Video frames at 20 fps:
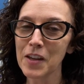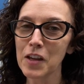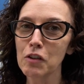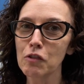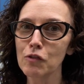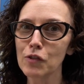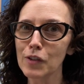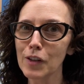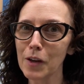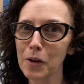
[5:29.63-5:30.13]

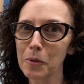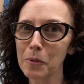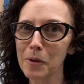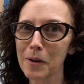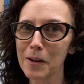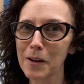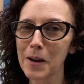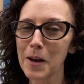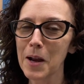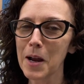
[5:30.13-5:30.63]
So
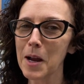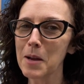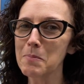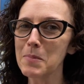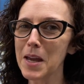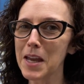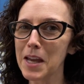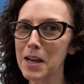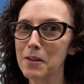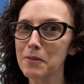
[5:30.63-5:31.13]
I
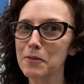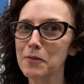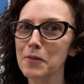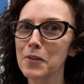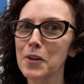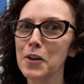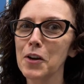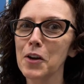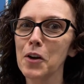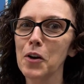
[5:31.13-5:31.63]
may have
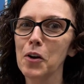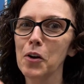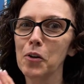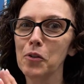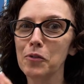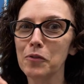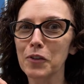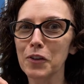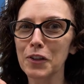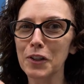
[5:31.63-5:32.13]

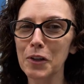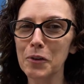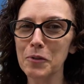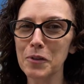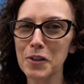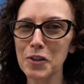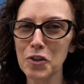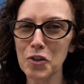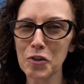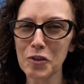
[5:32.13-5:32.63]

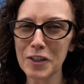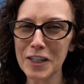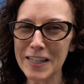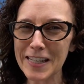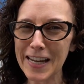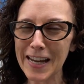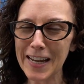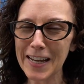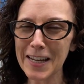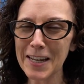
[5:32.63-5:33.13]
overloaded you
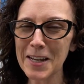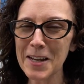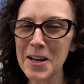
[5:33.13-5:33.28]
today.